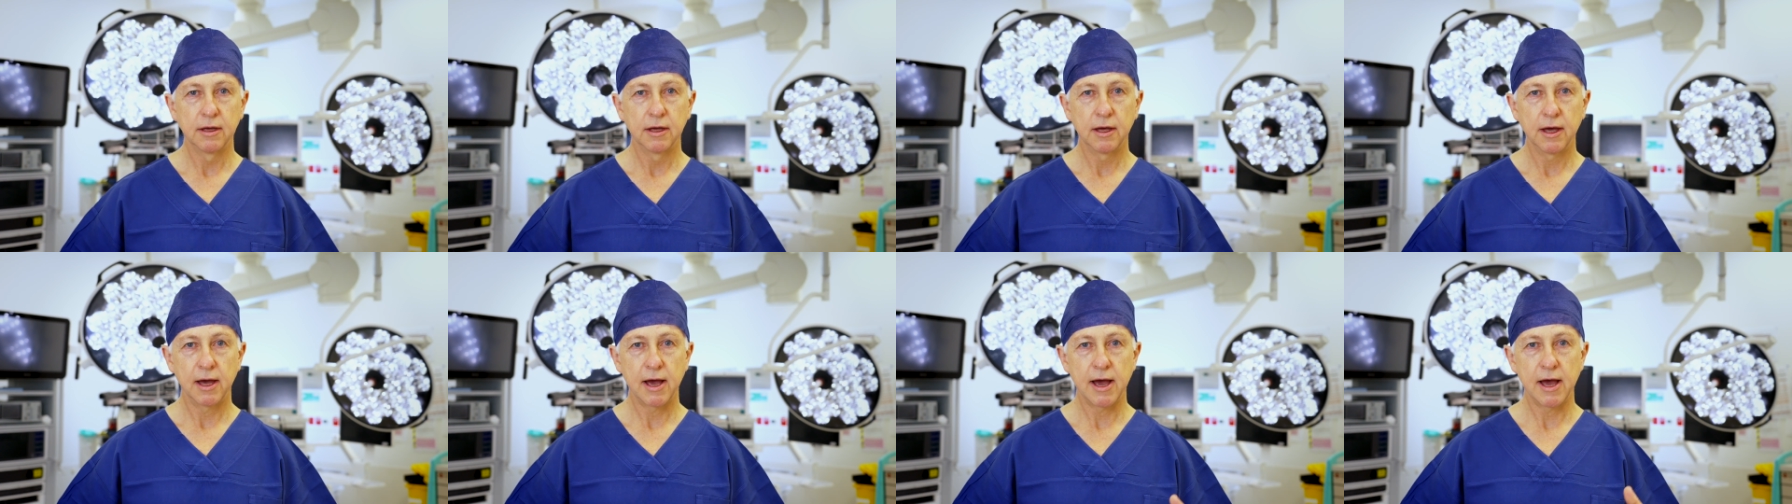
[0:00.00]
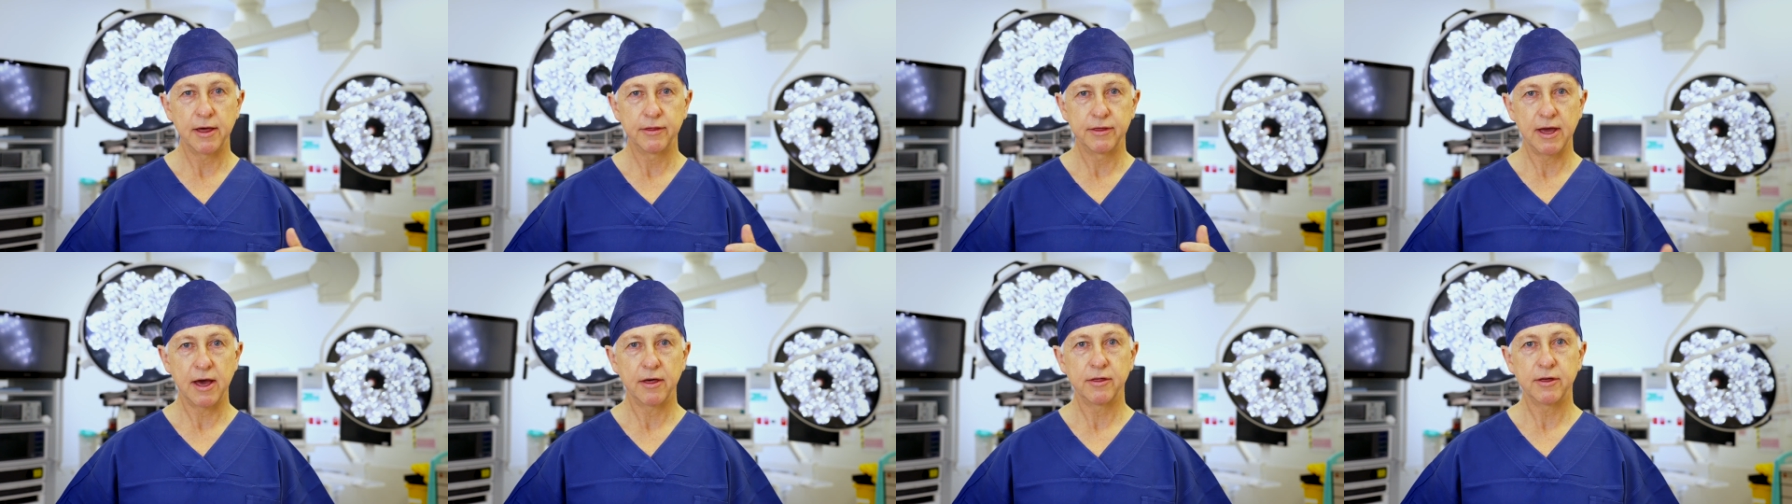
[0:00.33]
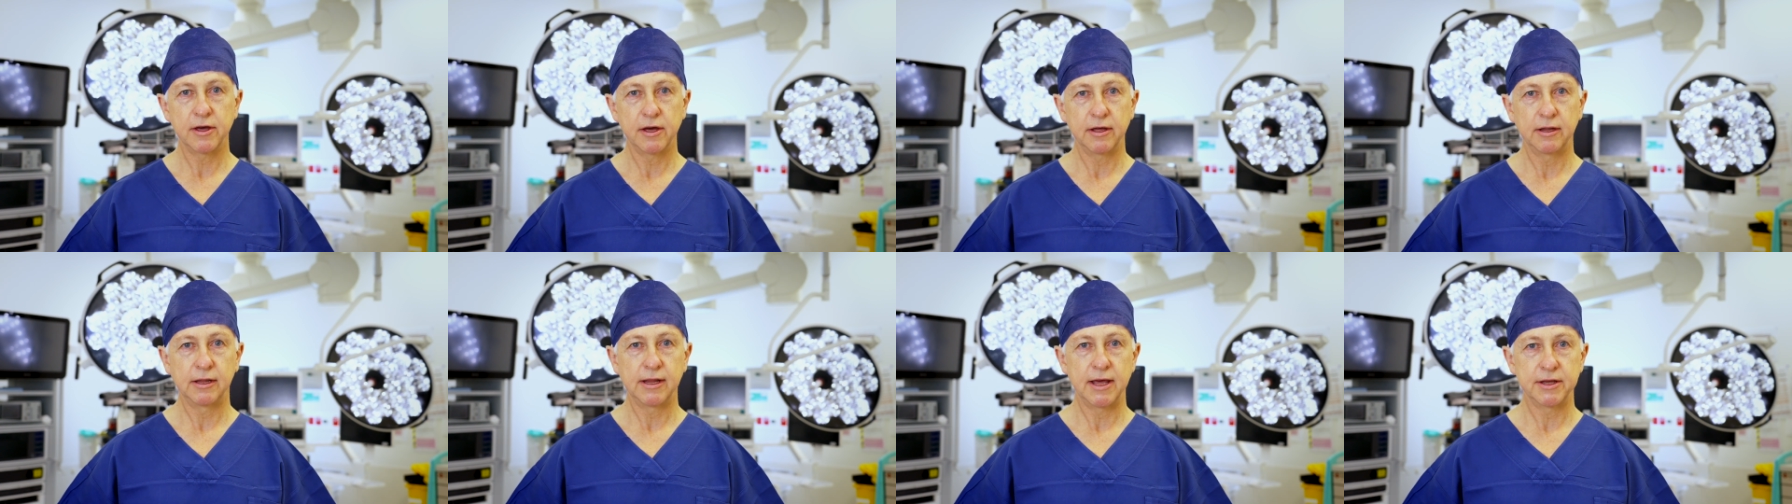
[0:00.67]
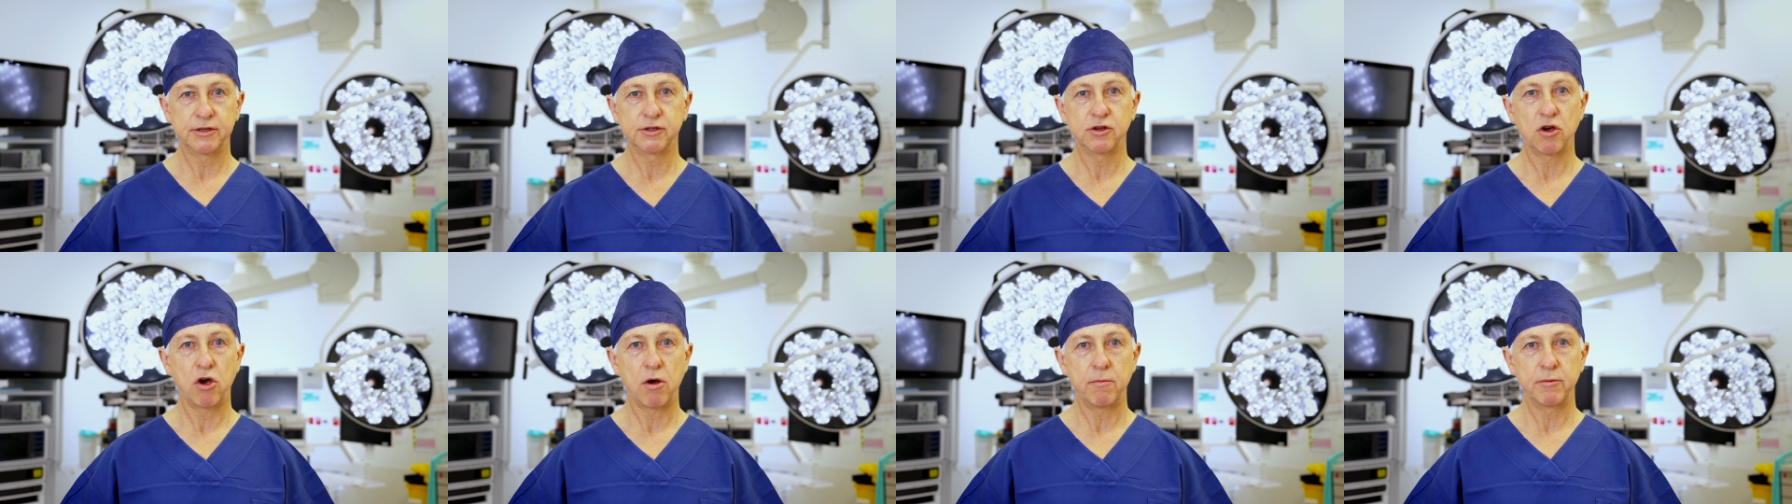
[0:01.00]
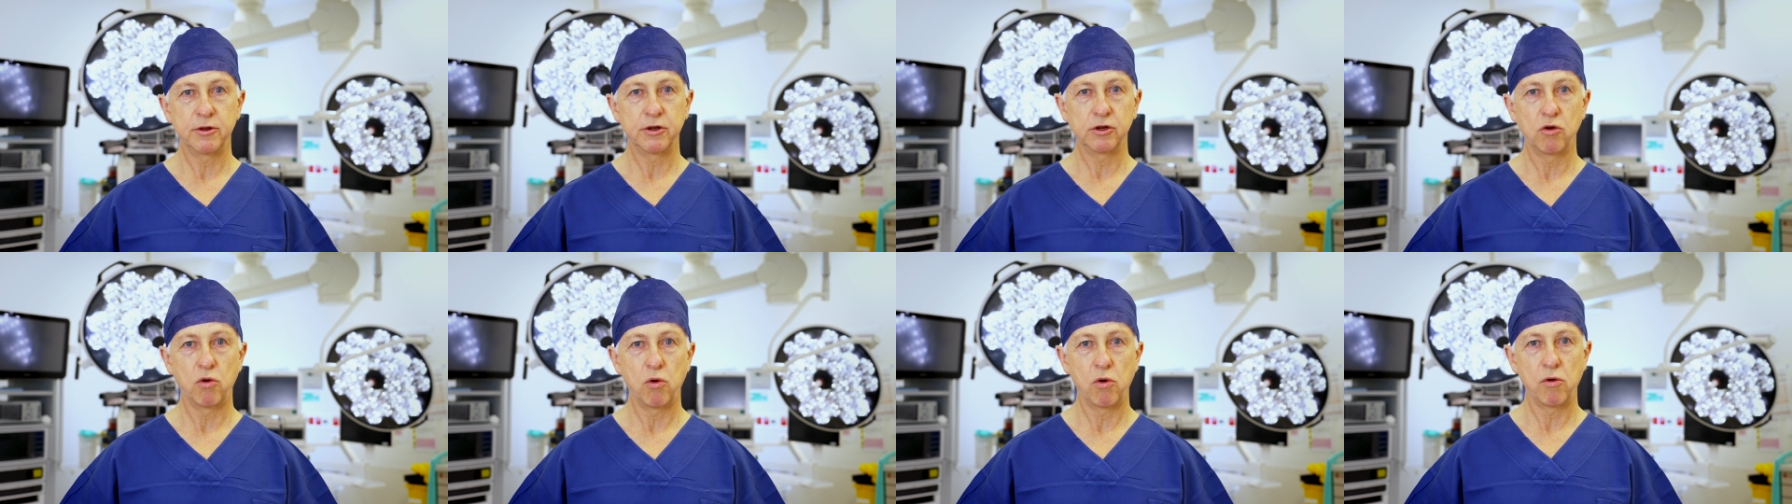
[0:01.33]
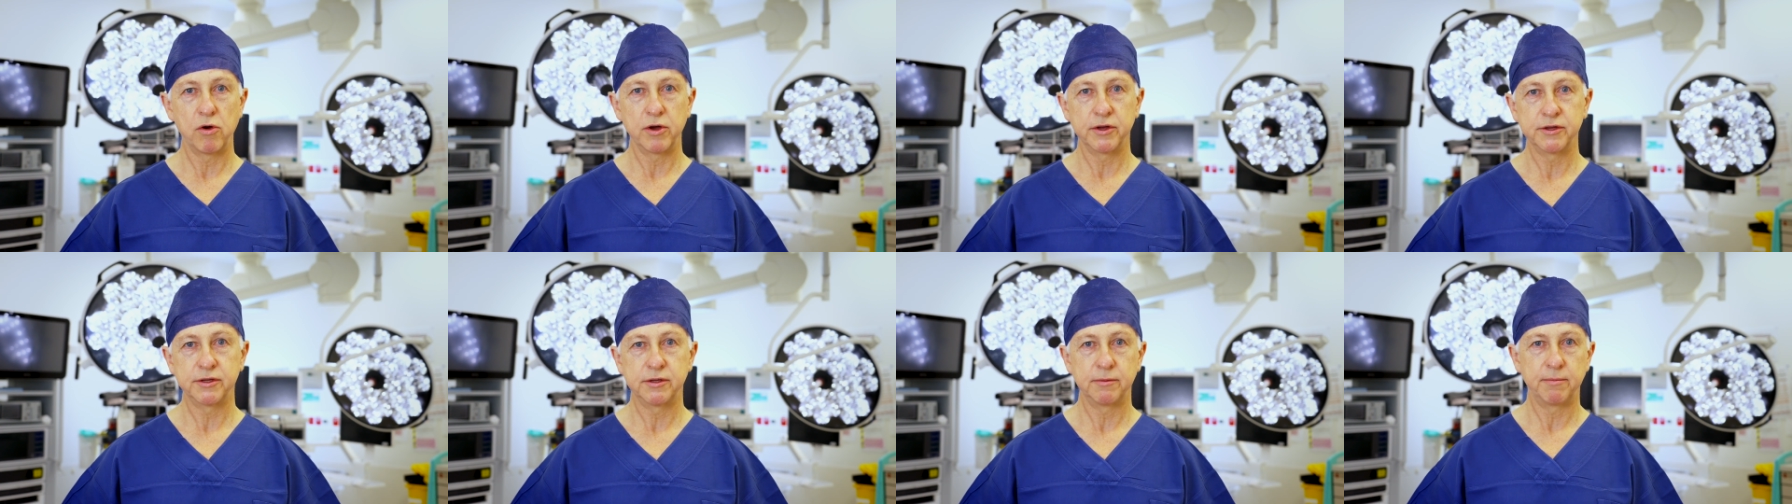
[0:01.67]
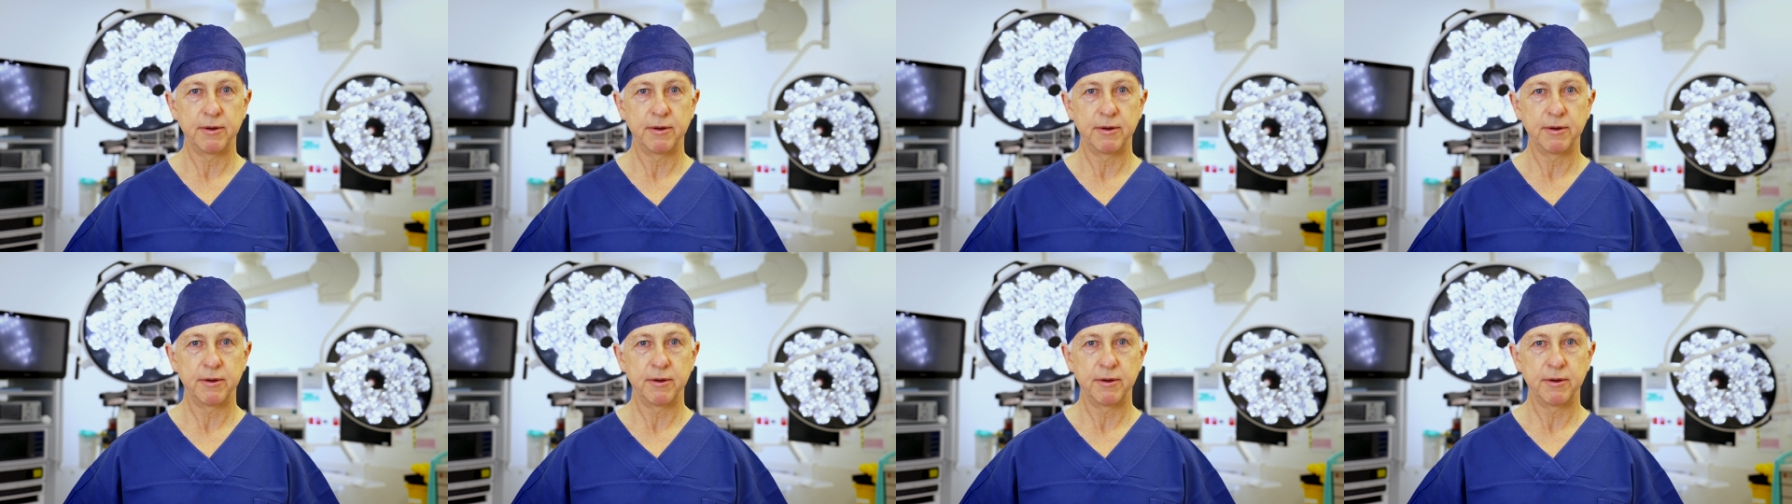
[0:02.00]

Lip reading: The other less common cause,